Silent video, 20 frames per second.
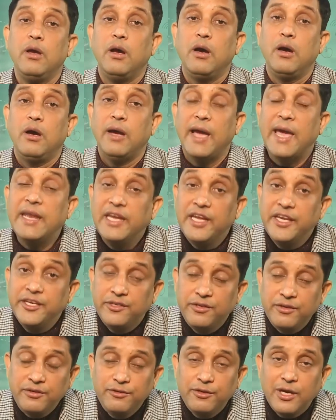an
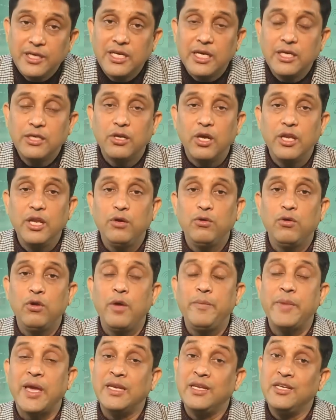integrated
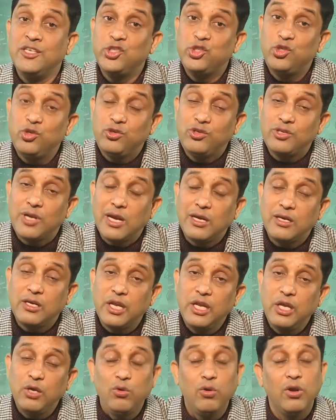curriculum, an integral
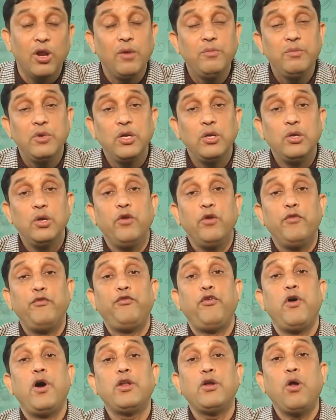curriculum
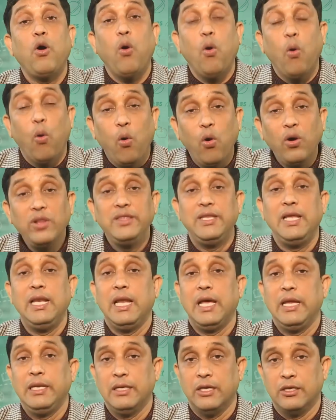for all the
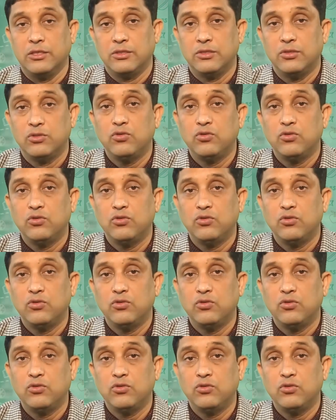learners.